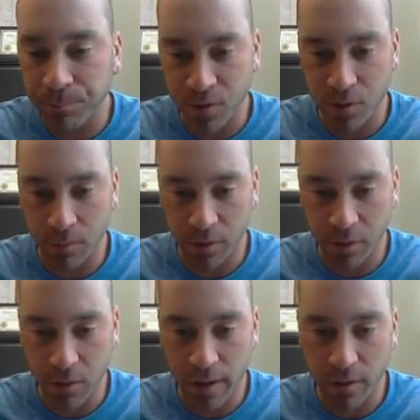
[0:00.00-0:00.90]
So I'm going to
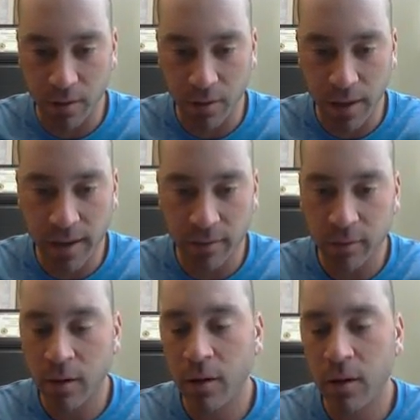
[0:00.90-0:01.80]
go ahead and do that.
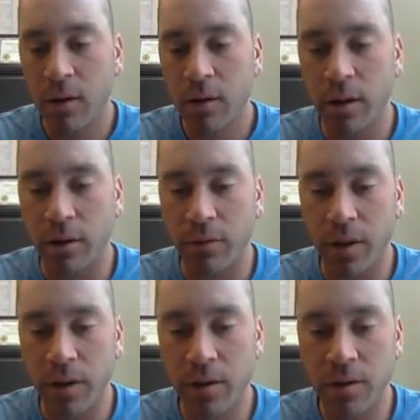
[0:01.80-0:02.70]
Click
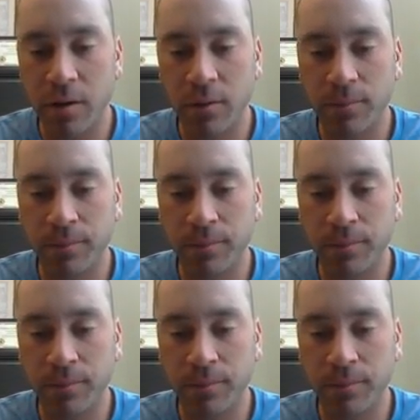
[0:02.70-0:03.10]
Finish.